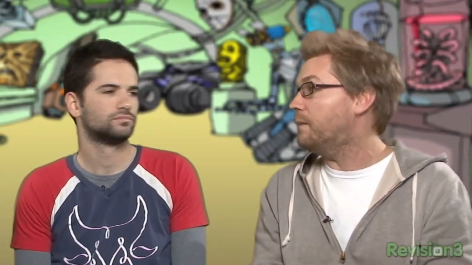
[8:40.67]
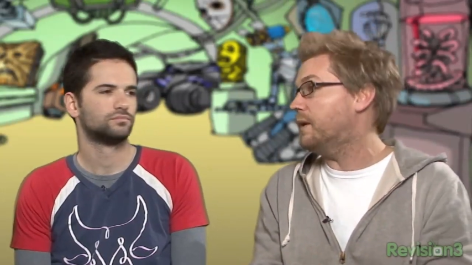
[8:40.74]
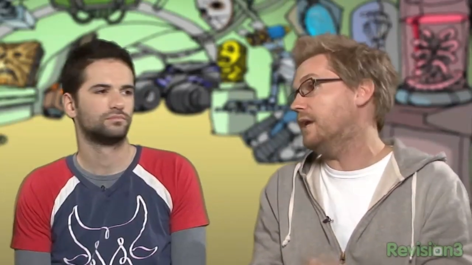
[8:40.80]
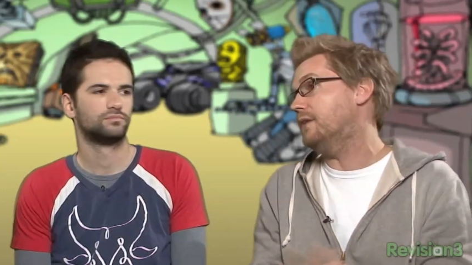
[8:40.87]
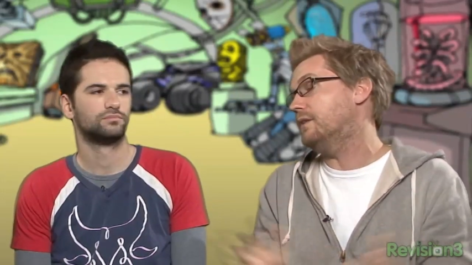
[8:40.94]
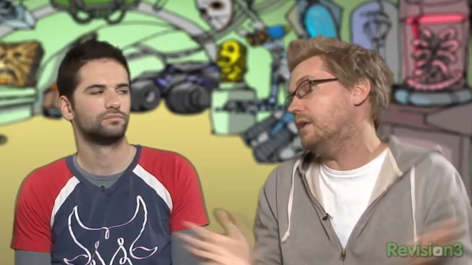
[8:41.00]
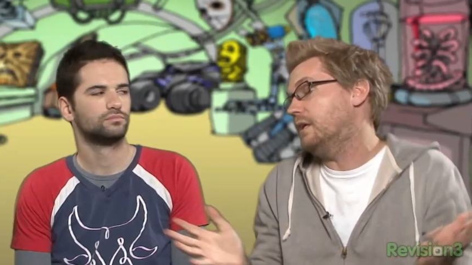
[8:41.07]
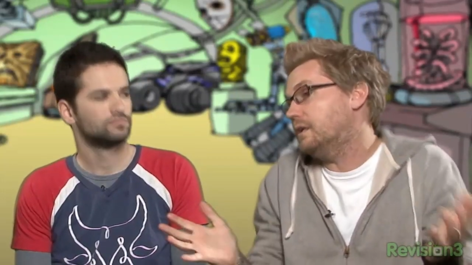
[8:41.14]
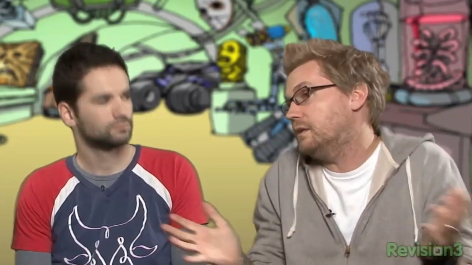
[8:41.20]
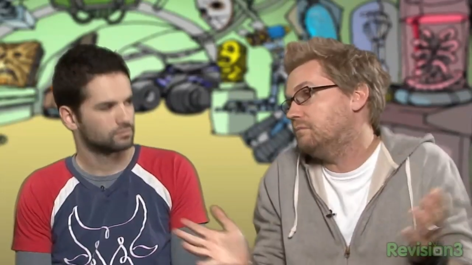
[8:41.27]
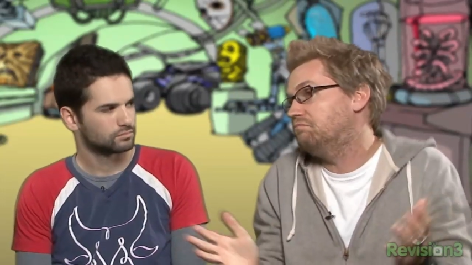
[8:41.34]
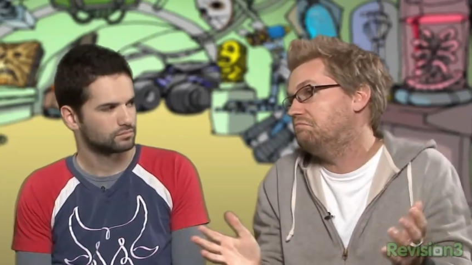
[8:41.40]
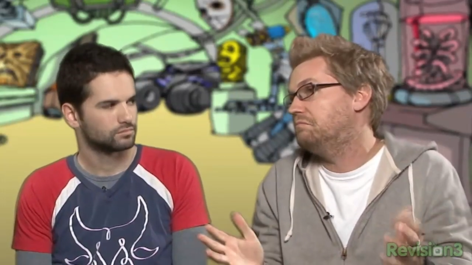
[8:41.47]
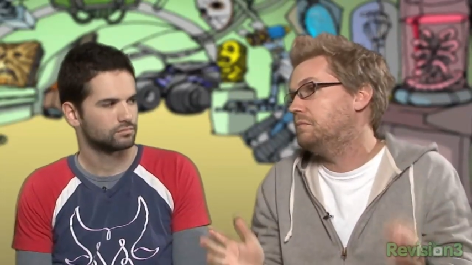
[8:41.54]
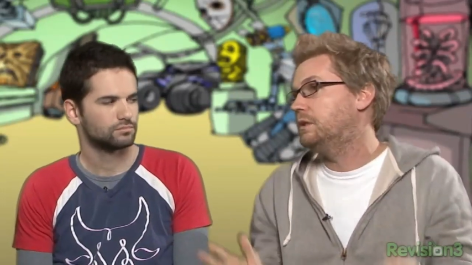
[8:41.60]
Speaker 1: But I think
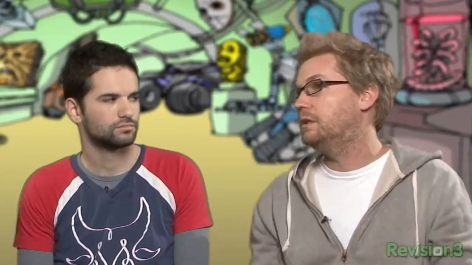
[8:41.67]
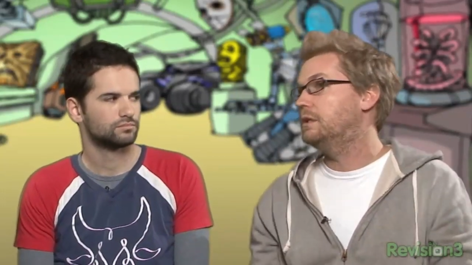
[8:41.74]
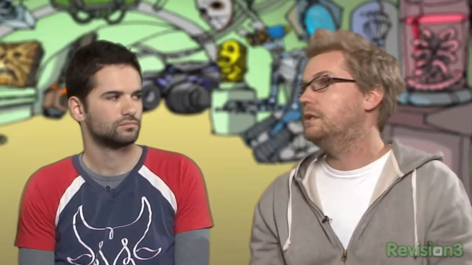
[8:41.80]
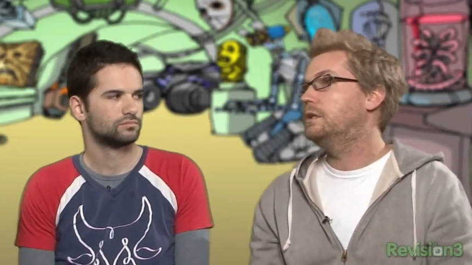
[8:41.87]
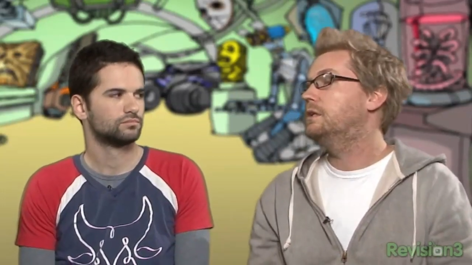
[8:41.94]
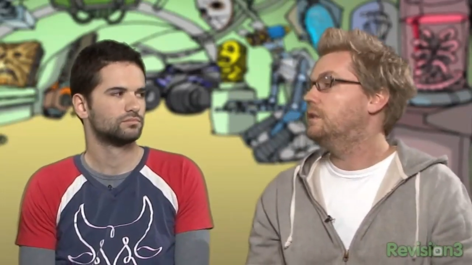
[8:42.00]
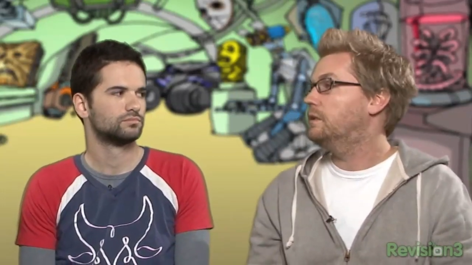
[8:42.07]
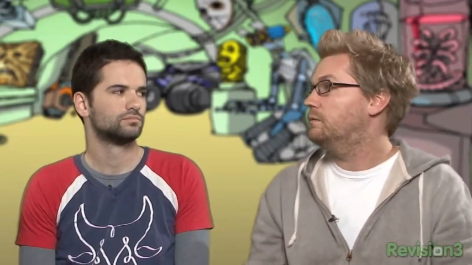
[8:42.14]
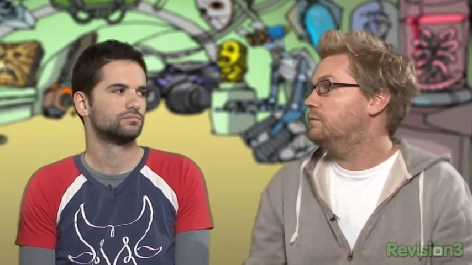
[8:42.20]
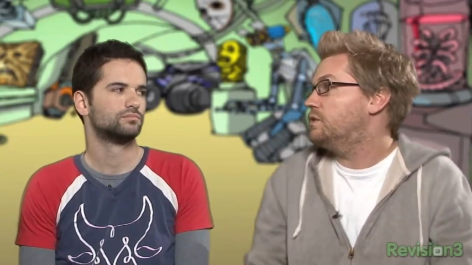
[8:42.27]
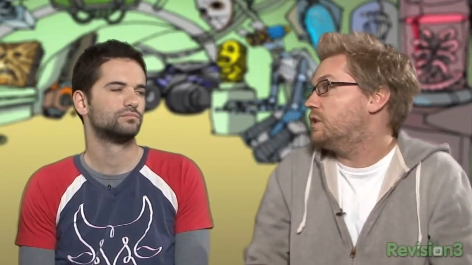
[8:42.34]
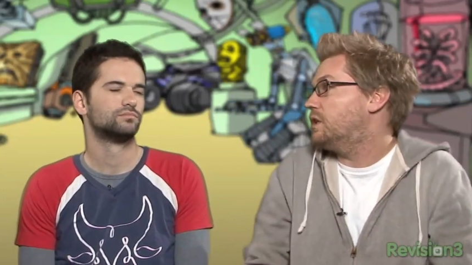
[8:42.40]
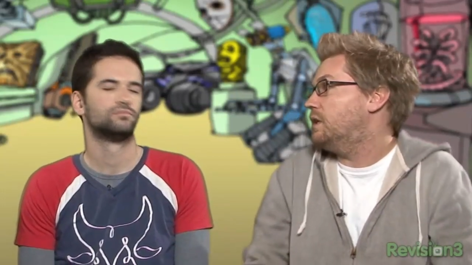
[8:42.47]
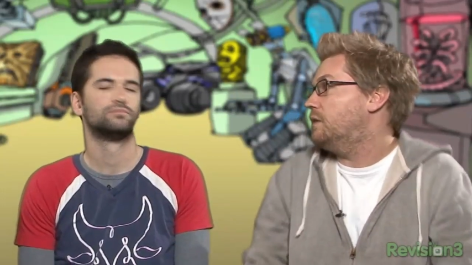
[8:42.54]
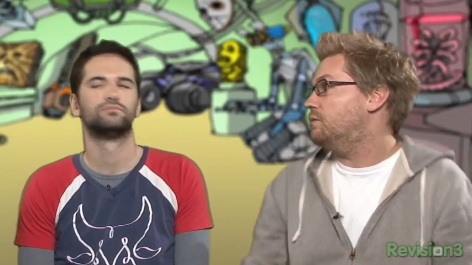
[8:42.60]
it
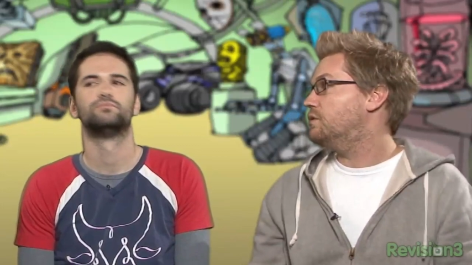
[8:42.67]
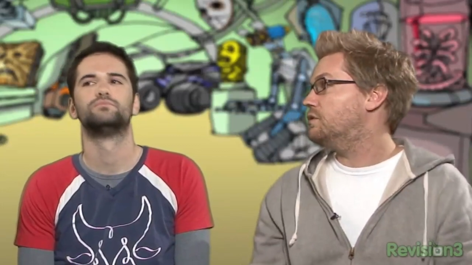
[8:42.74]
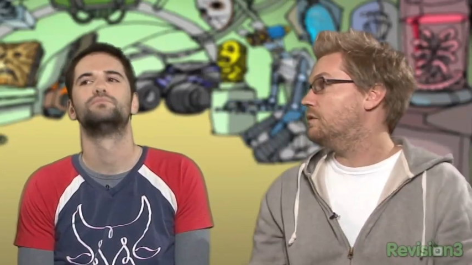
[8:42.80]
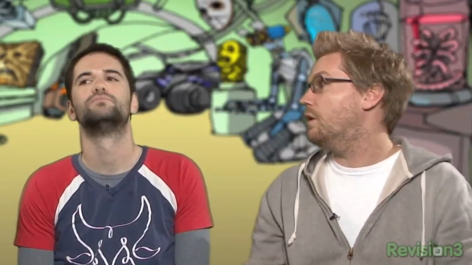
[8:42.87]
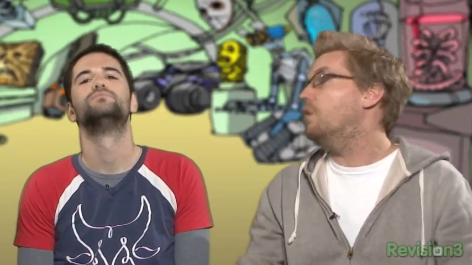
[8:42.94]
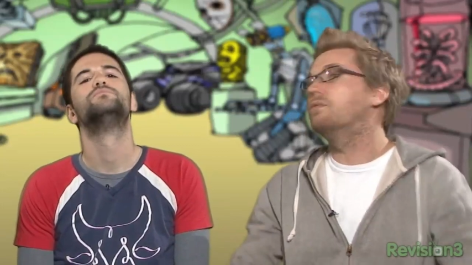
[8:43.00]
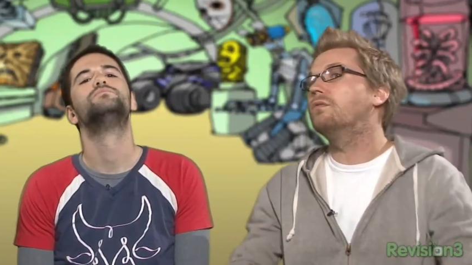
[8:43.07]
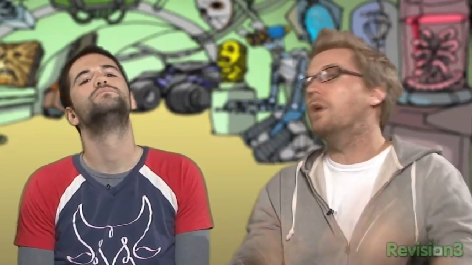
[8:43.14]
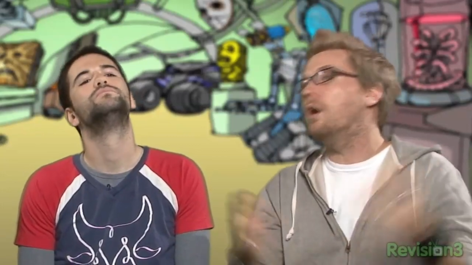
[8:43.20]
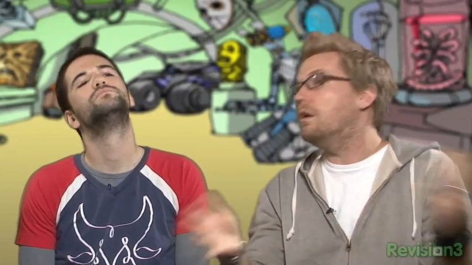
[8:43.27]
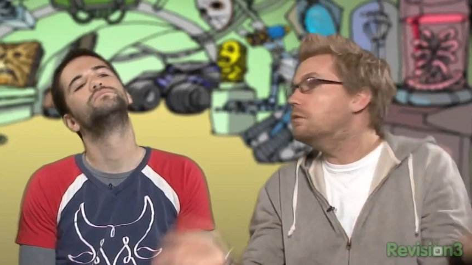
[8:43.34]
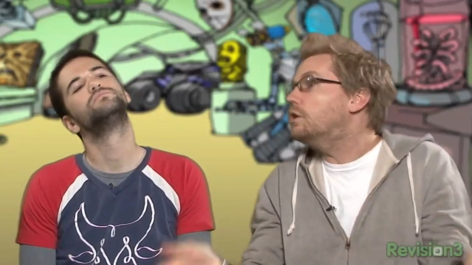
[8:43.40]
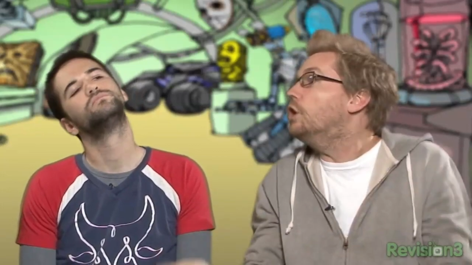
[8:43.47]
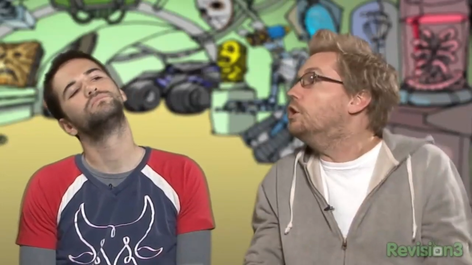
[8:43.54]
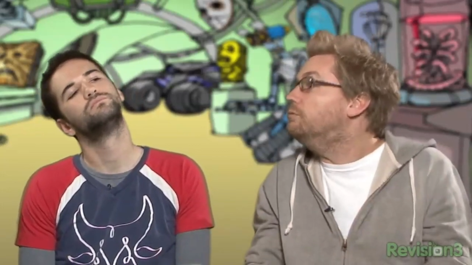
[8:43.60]
was a, it was
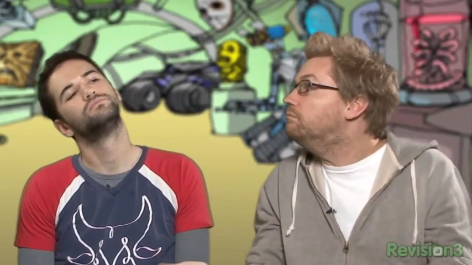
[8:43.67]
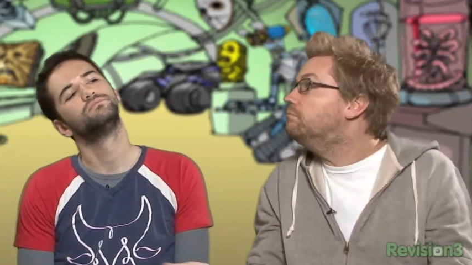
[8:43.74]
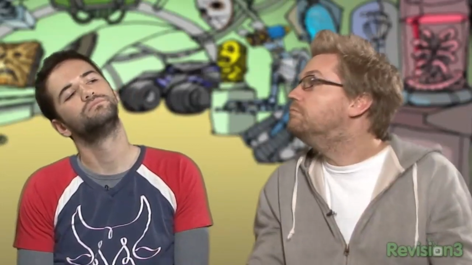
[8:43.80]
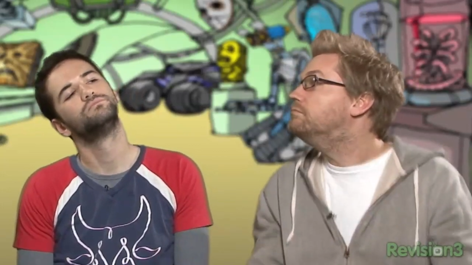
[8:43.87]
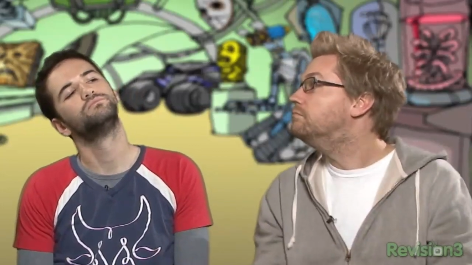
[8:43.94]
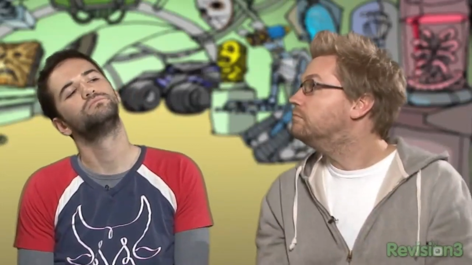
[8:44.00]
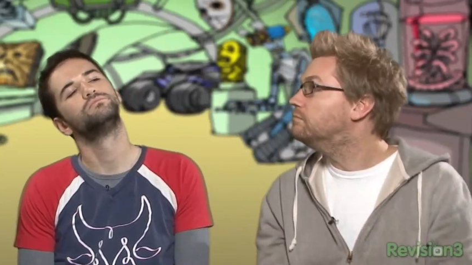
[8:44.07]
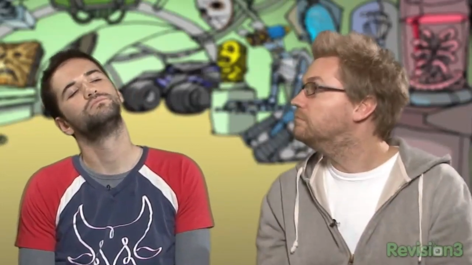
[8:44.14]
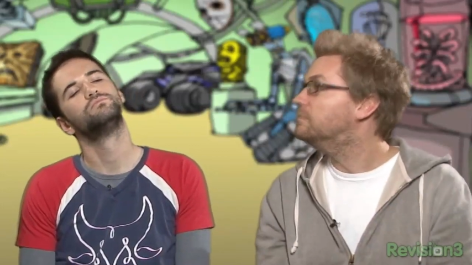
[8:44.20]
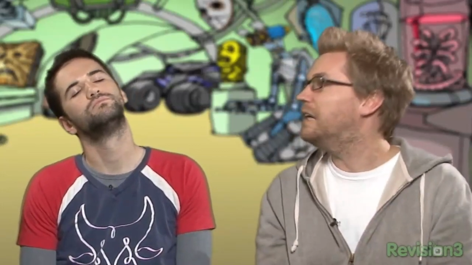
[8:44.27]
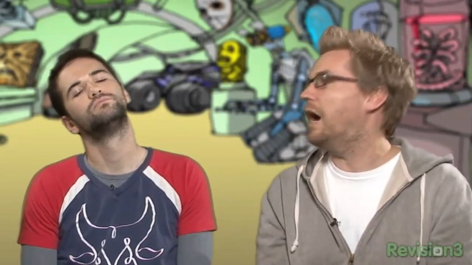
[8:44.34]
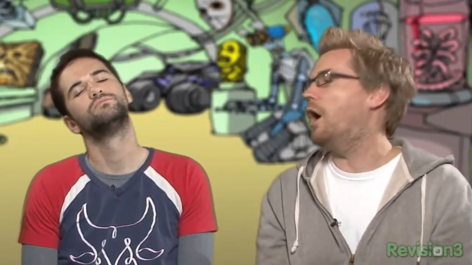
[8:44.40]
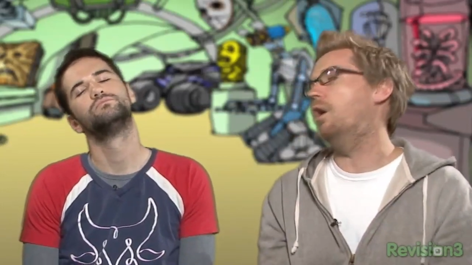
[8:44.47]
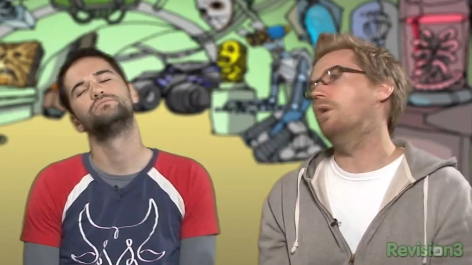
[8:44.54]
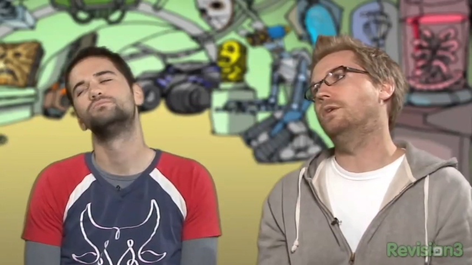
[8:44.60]
overall good. Yeah.
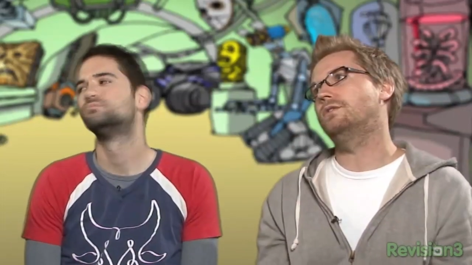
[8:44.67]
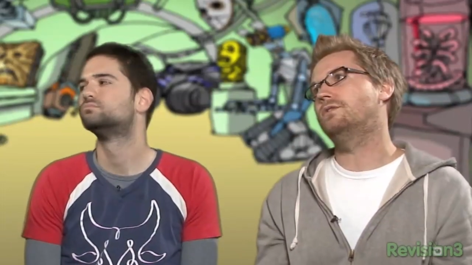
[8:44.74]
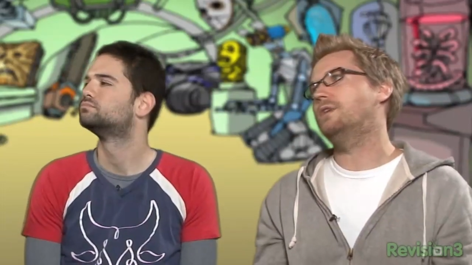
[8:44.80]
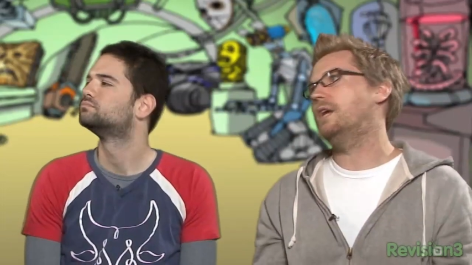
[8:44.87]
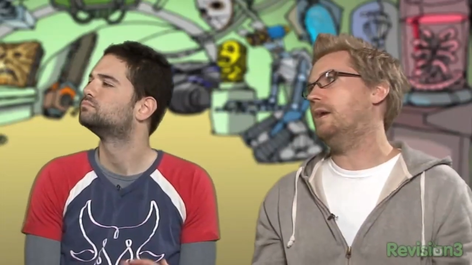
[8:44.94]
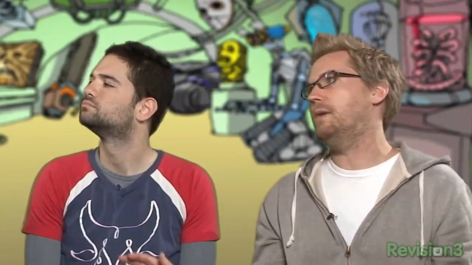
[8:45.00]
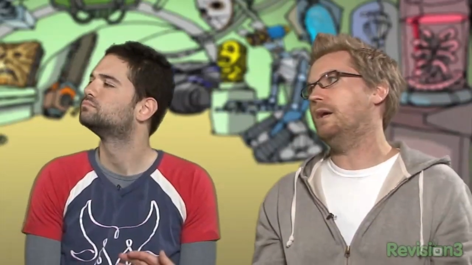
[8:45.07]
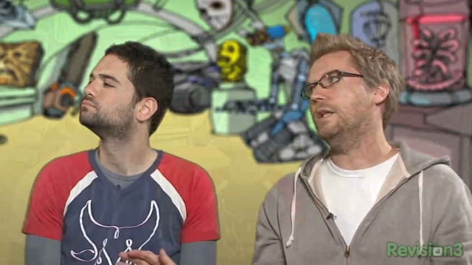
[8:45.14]
Yeah. Oh, and Sam